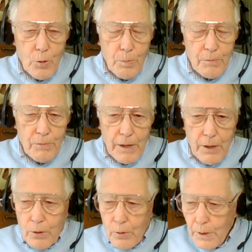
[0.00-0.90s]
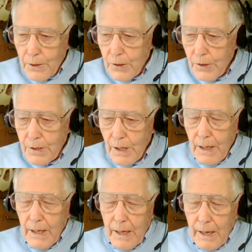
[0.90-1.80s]
of very good questions,
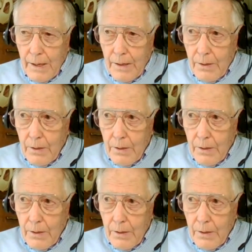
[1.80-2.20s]
and